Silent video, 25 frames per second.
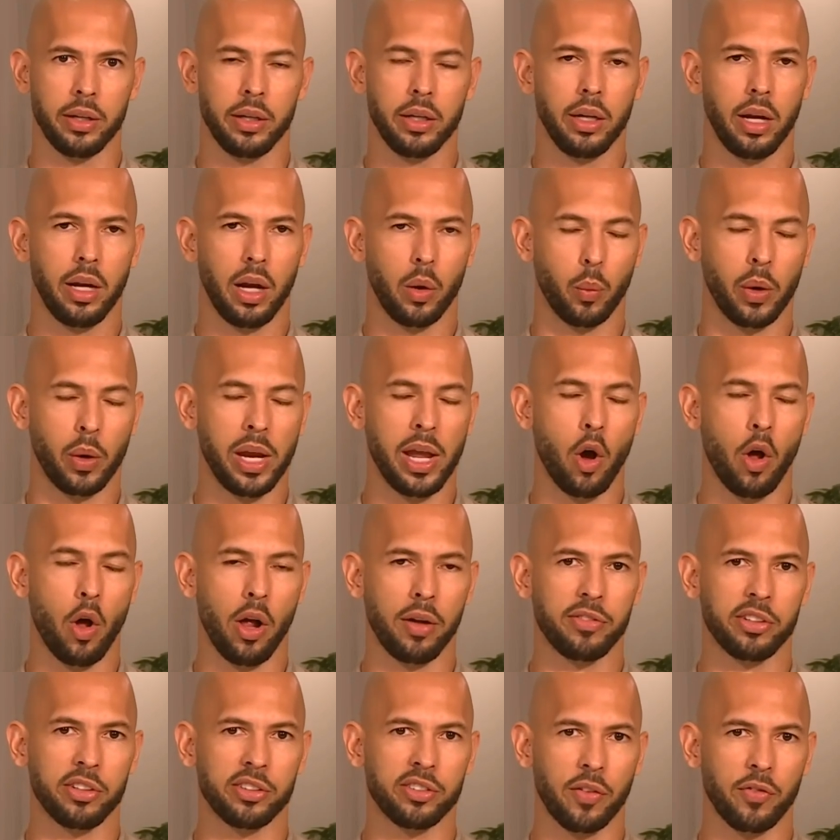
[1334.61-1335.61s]
And we all have to
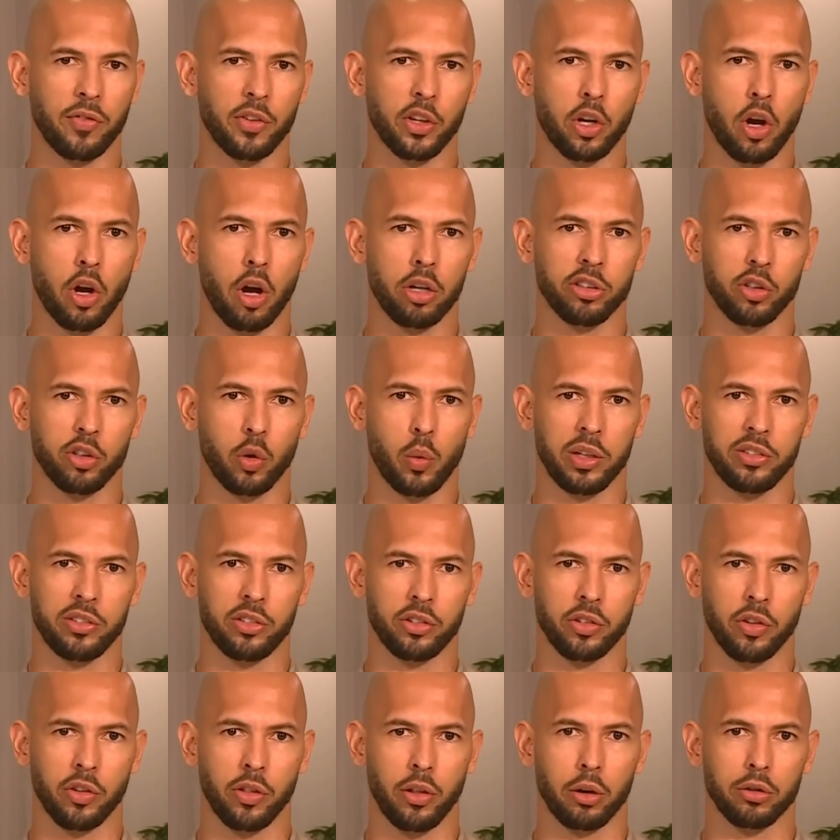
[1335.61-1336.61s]
suffer the consequences
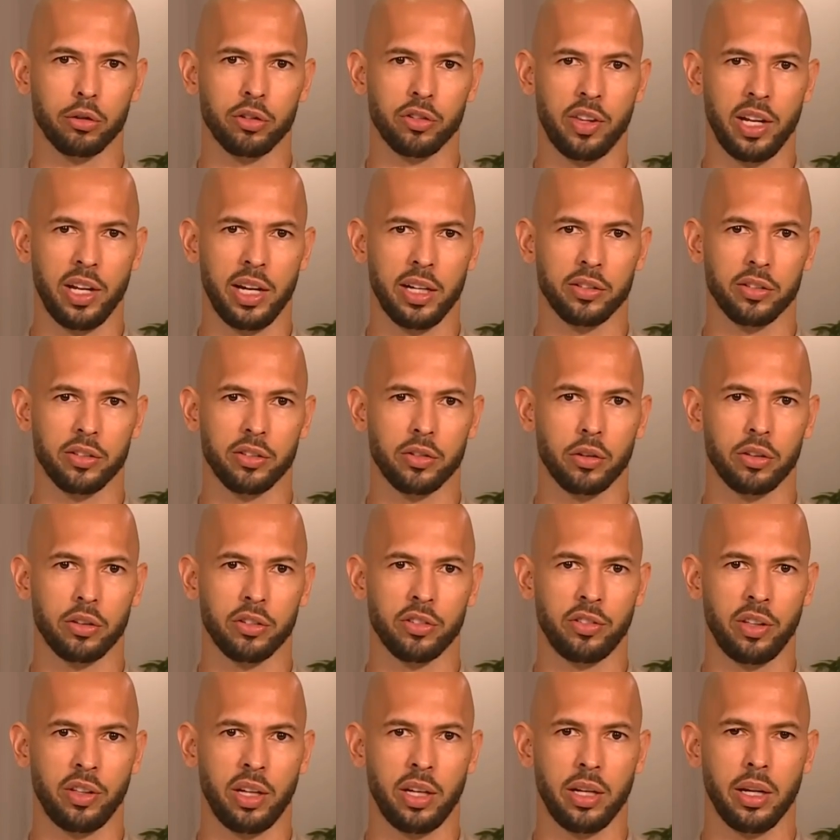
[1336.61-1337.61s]
of those things. So to
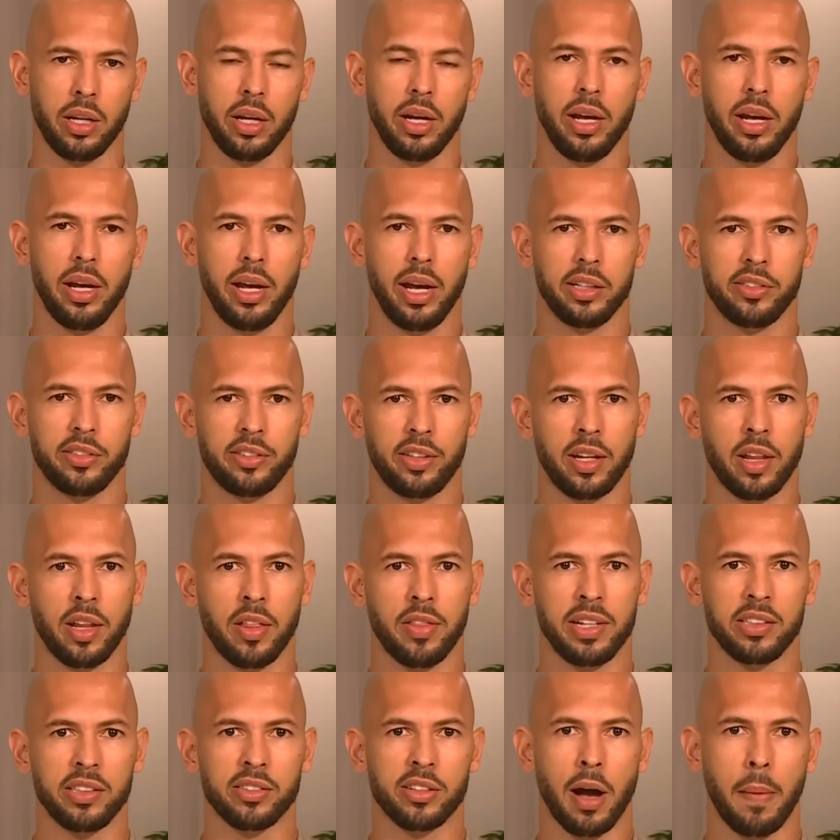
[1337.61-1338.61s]
sit and say that
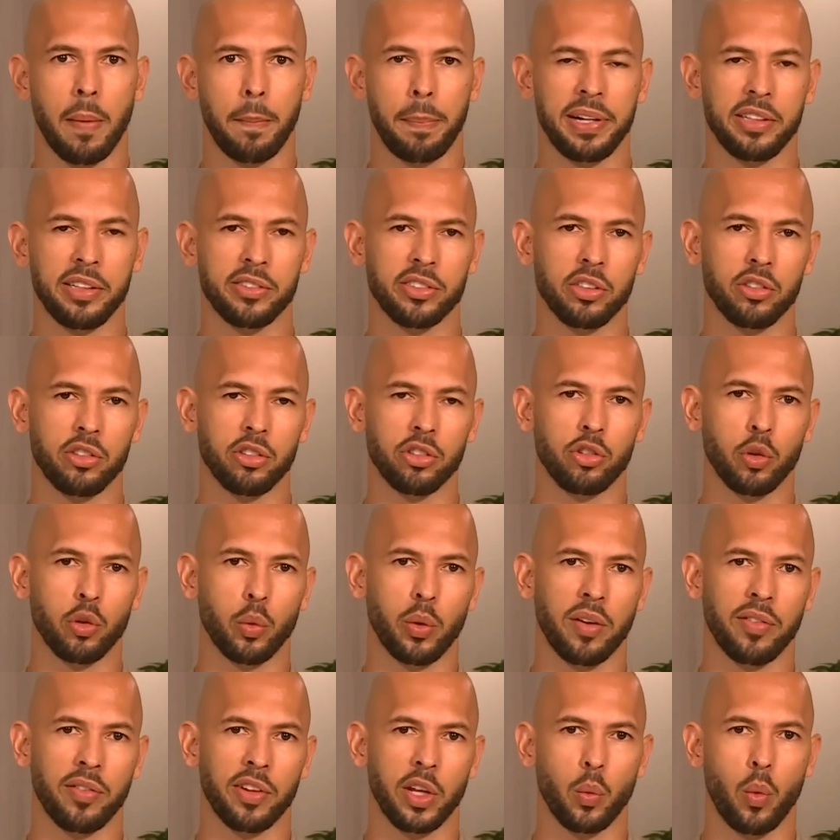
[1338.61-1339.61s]
these companies can just do
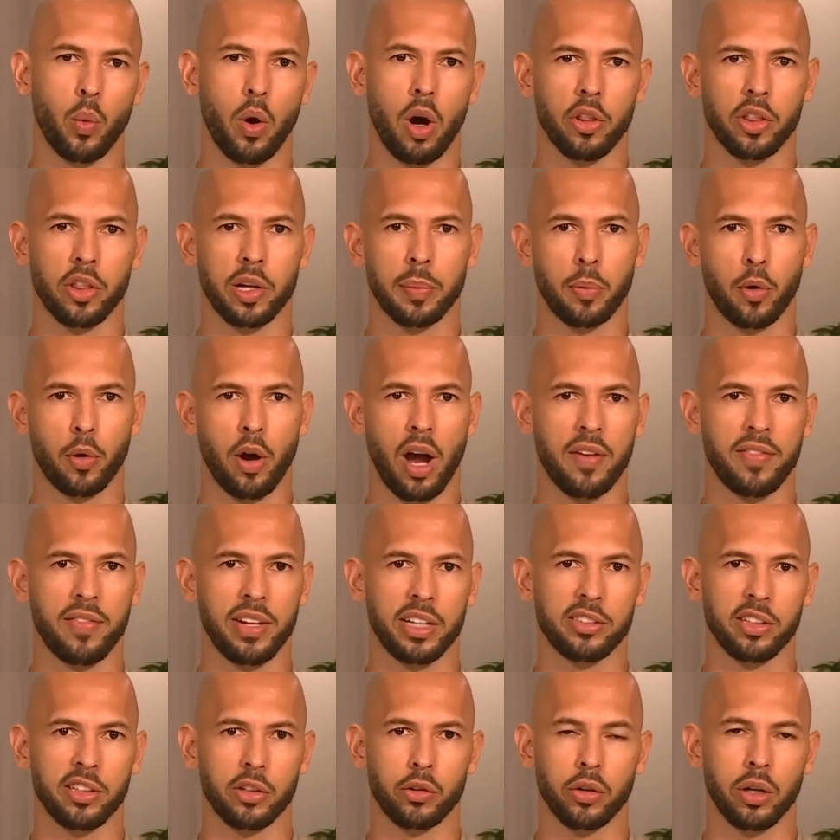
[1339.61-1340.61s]
whatever they want, they're private,
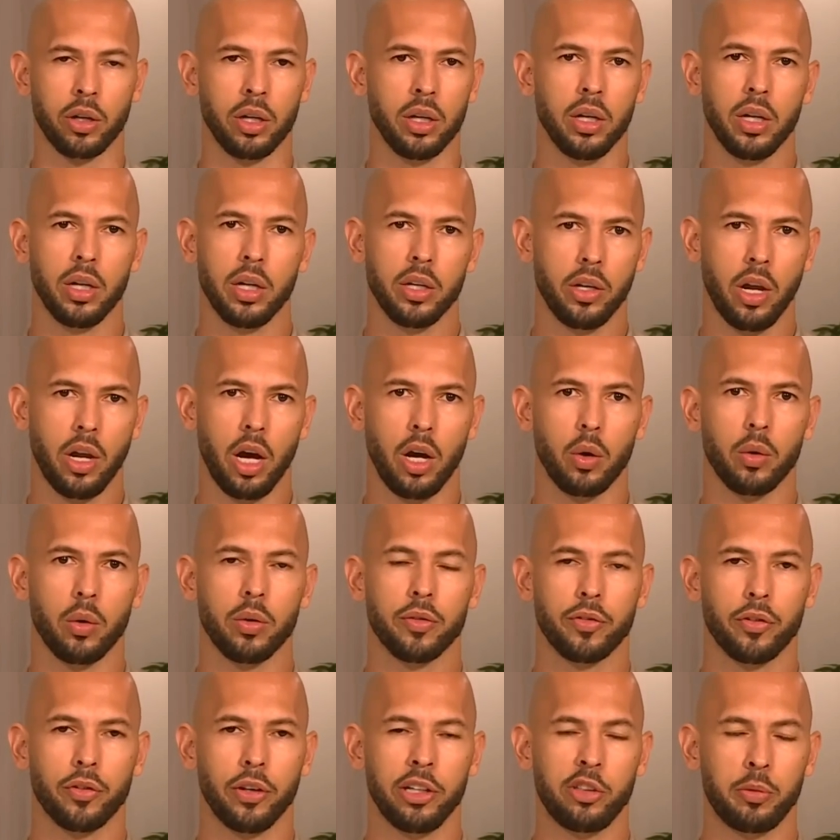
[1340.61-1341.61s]
etc. No,
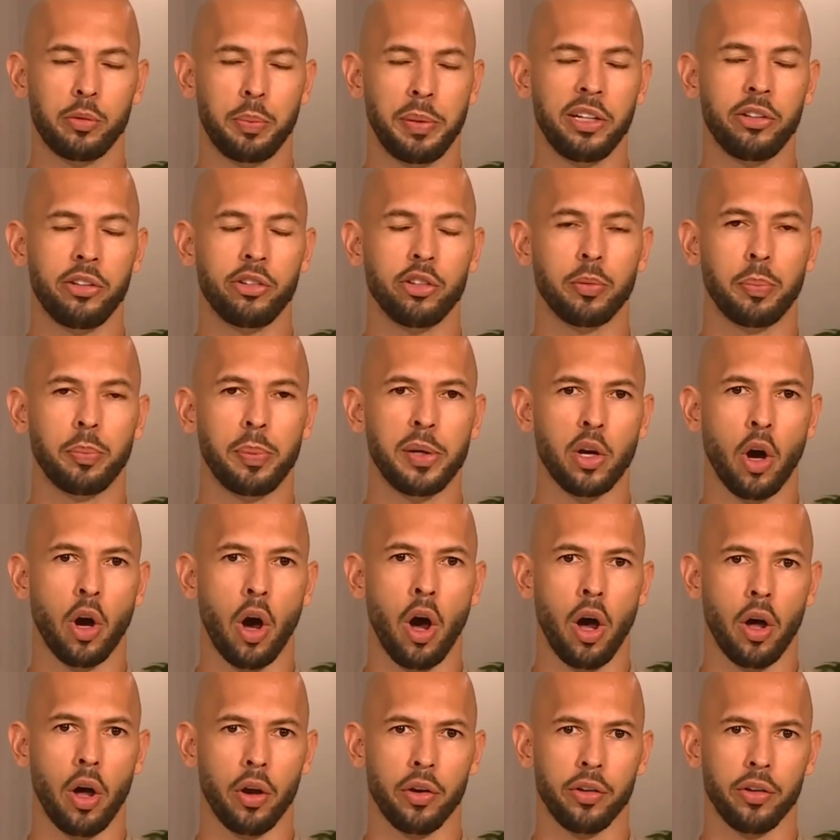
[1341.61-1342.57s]
free speech is beyond